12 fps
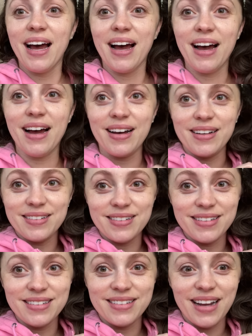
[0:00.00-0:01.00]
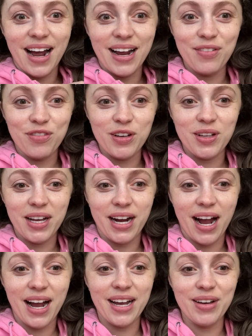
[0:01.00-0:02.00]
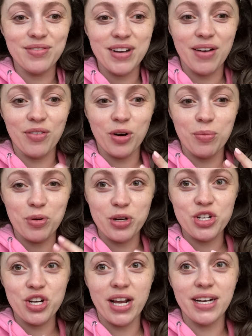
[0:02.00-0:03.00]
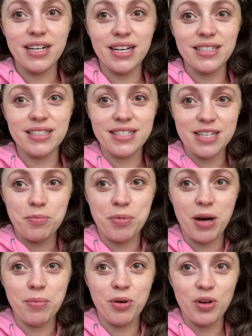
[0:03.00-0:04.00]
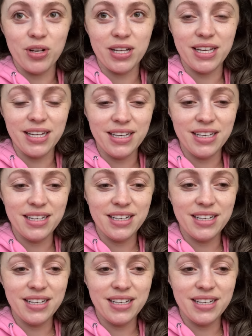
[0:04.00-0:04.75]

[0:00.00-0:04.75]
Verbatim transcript: I feel like I have never appreciated a zip up hoodie